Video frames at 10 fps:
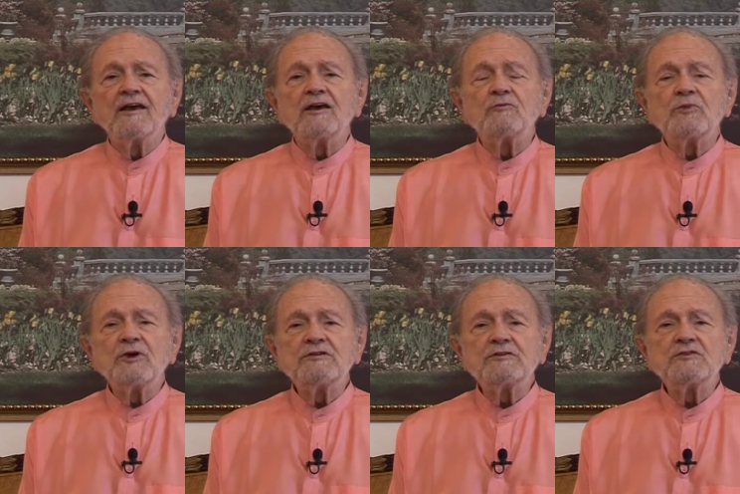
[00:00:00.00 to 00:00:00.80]
It
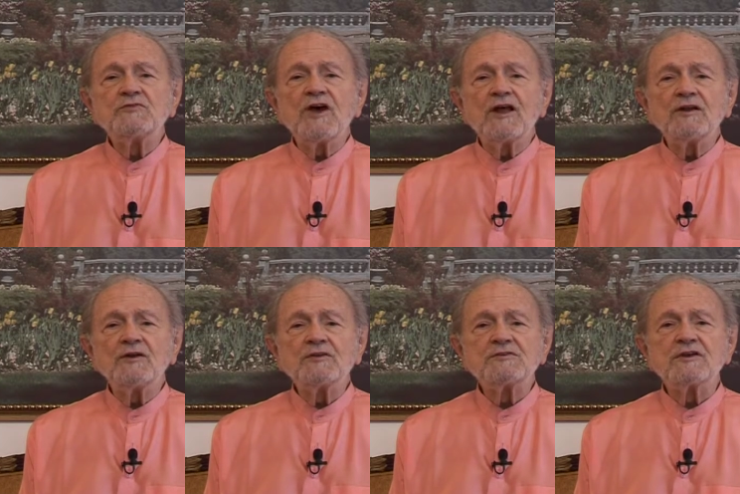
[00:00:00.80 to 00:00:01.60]
preaches
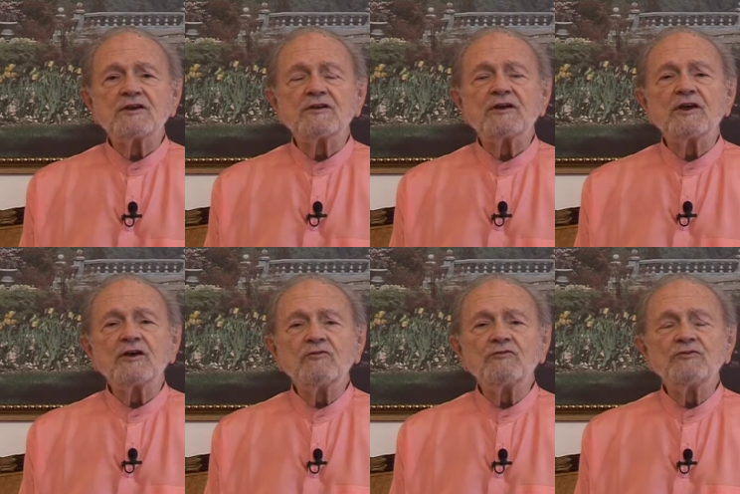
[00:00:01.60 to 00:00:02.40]
values that
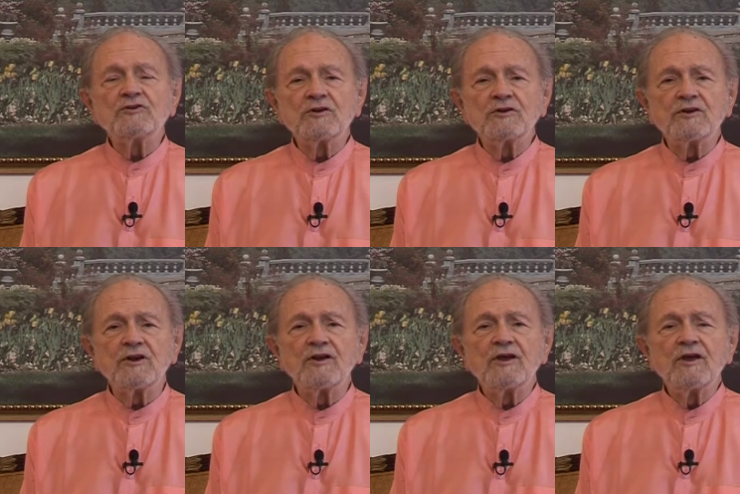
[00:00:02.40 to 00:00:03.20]
give
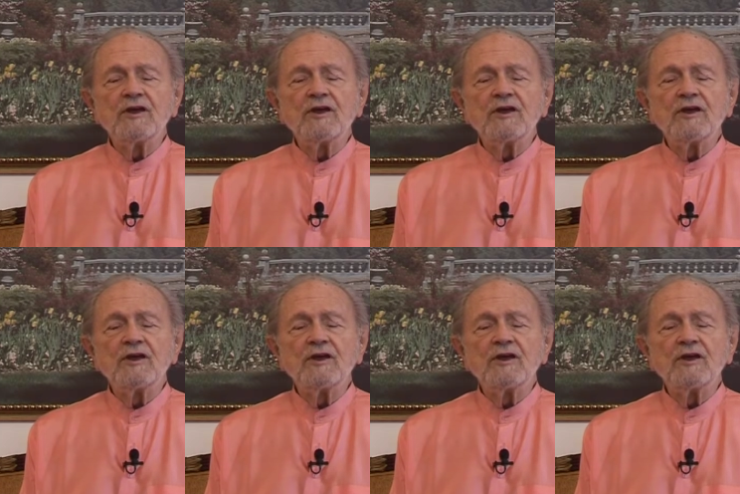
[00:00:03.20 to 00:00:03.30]
children